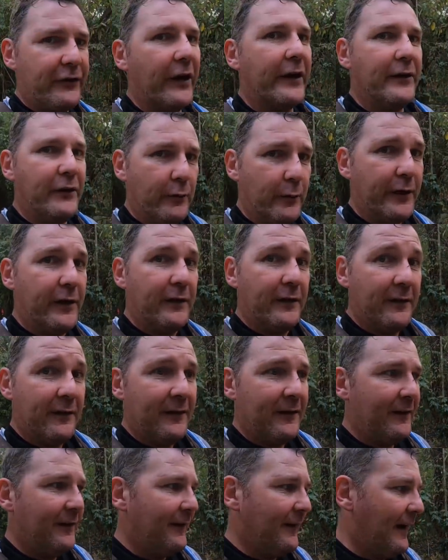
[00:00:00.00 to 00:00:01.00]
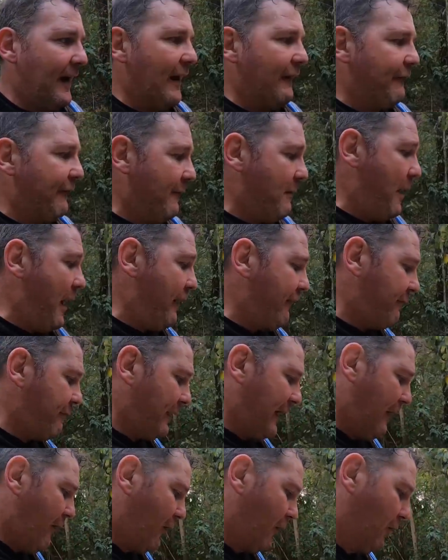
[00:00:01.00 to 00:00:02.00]
genuine FMF
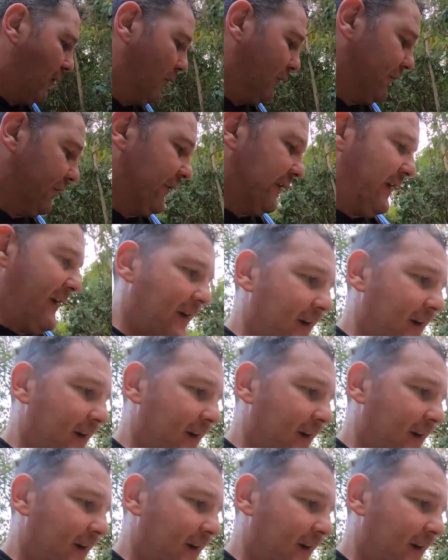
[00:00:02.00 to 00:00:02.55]
power cores.